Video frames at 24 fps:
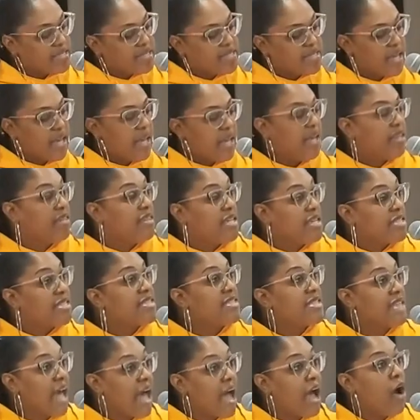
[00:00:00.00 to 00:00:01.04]
saying this is
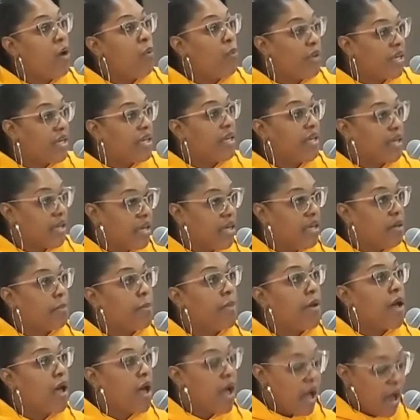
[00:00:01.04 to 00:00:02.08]
how we can keep
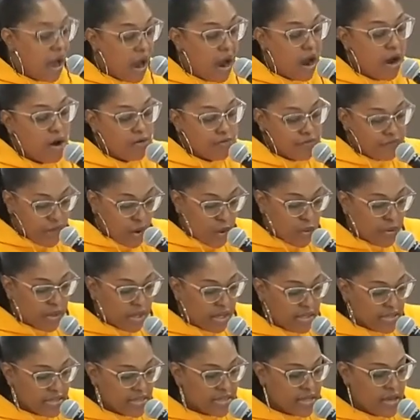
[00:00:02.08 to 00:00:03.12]
our
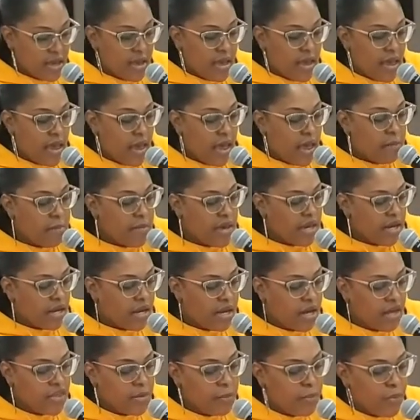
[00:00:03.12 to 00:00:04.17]
focus. Amen.
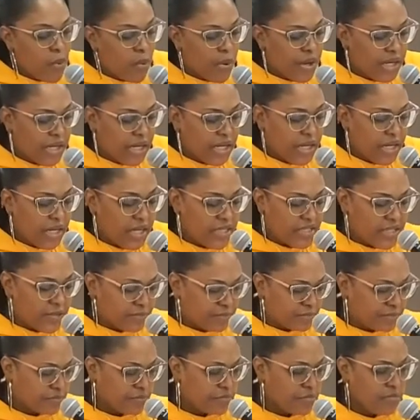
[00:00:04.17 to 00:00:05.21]
Another point is
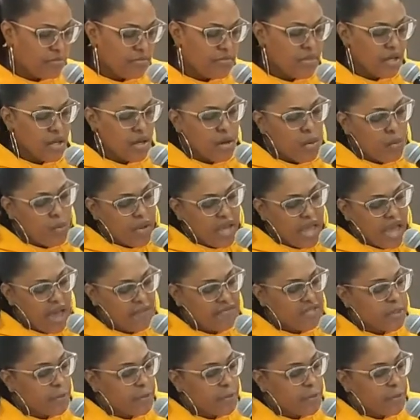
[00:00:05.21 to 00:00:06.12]
we have to